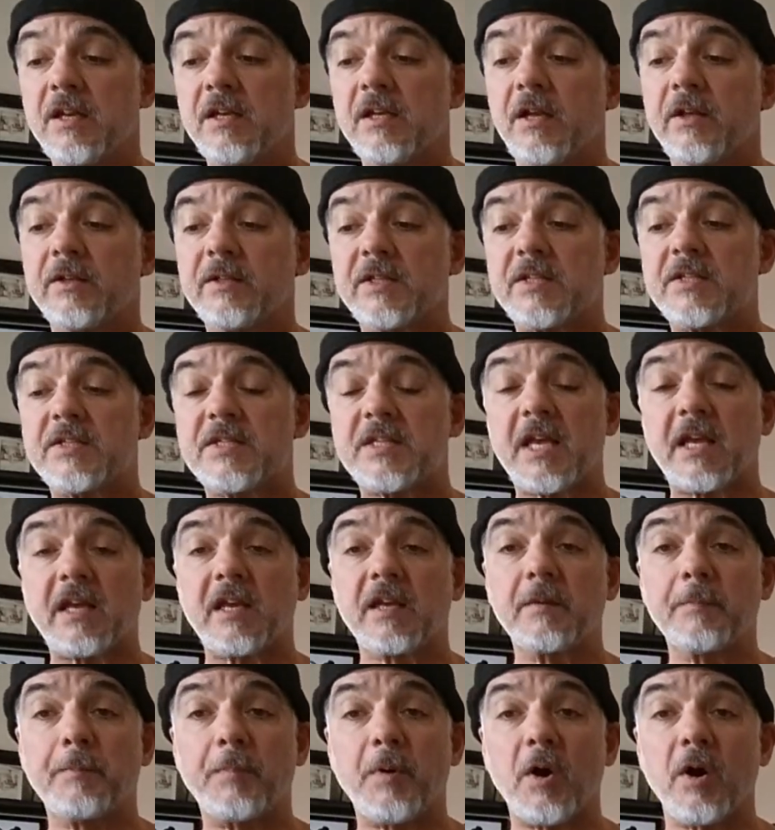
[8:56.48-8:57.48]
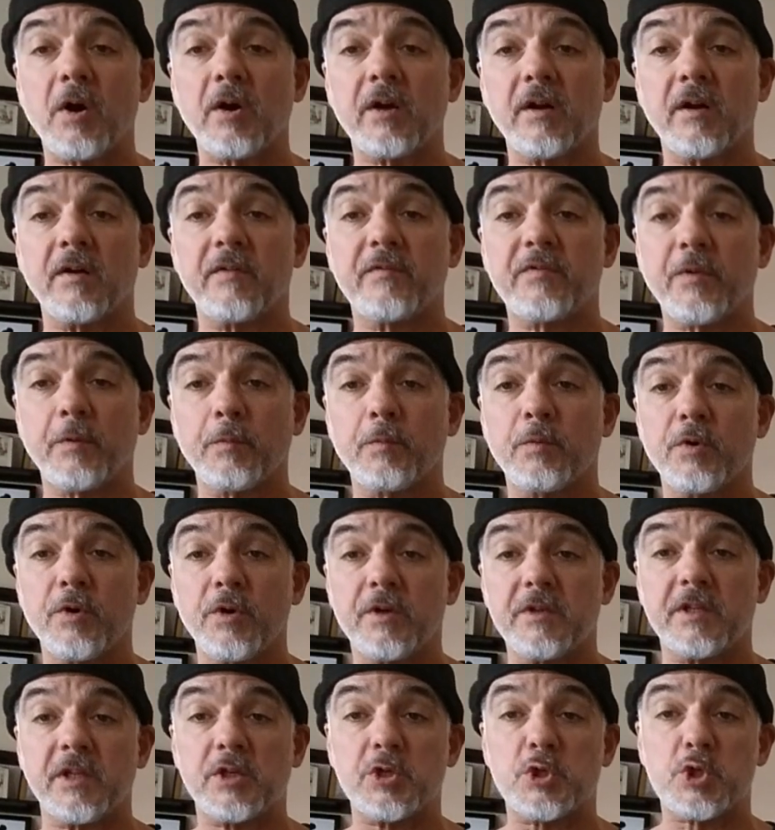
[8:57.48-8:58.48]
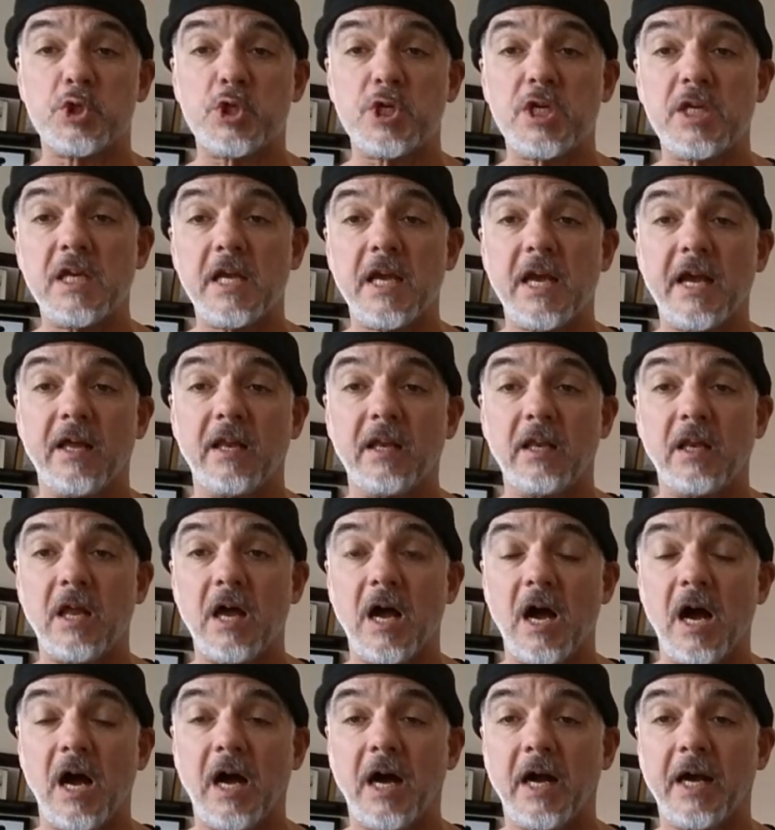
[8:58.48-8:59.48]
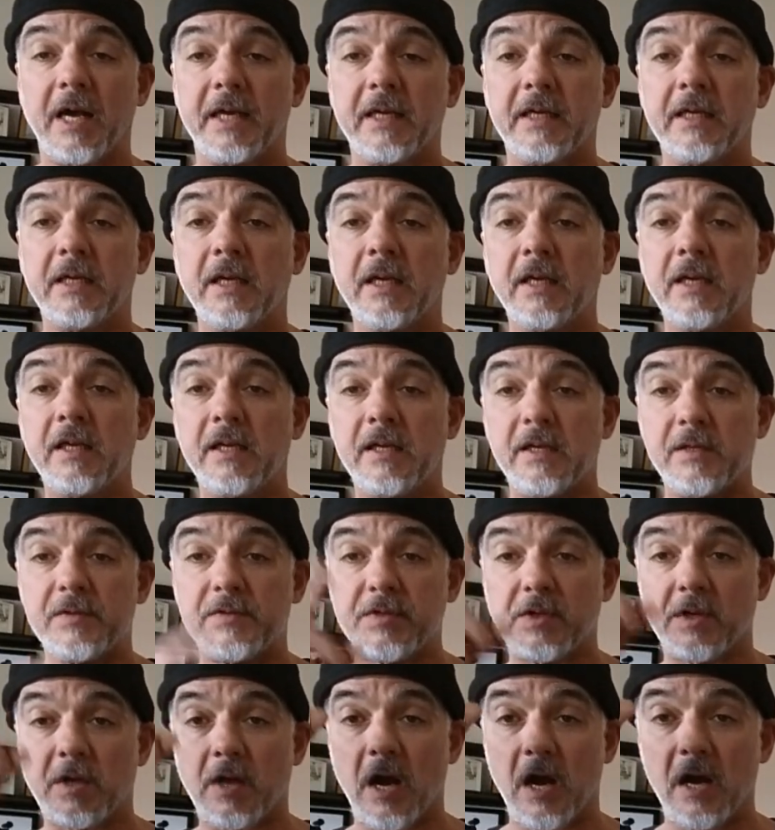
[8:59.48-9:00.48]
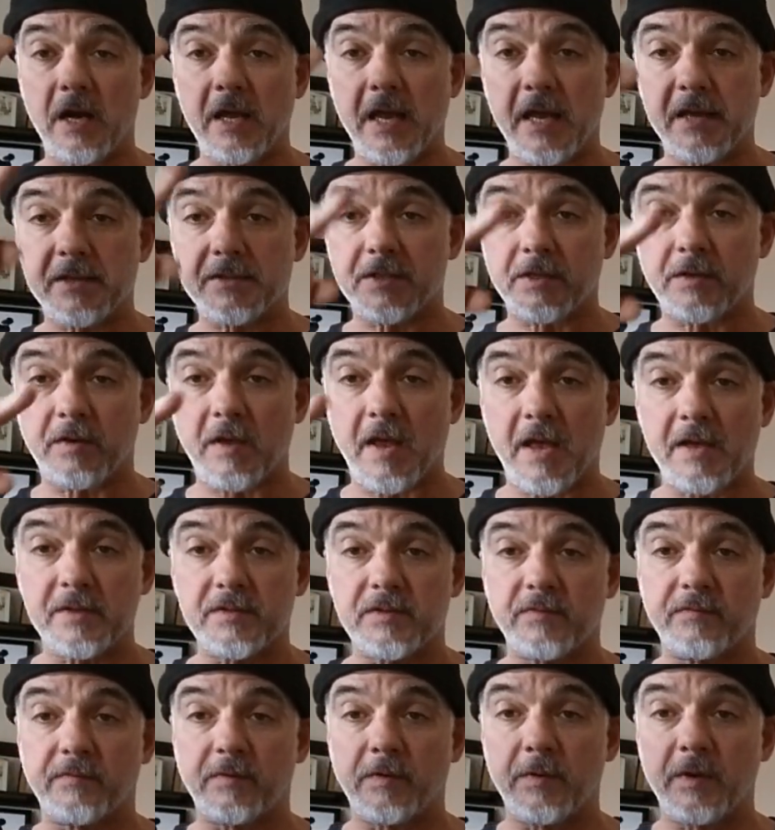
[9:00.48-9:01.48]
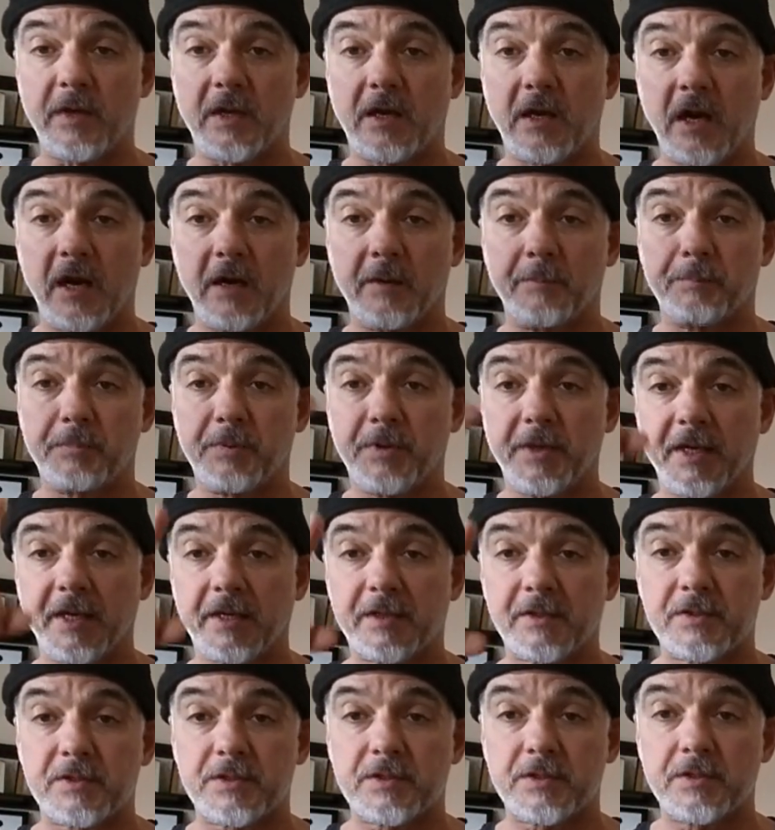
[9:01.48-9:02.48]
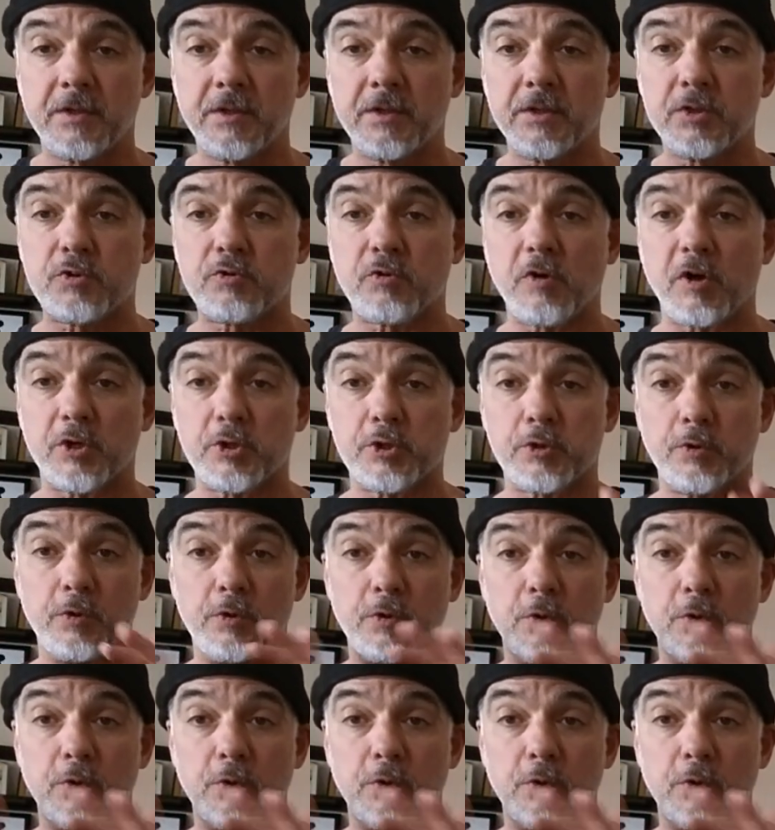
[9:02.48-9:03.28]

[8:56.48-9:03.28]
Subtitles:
Now the second part of the word, the GLI, has a very complex structure,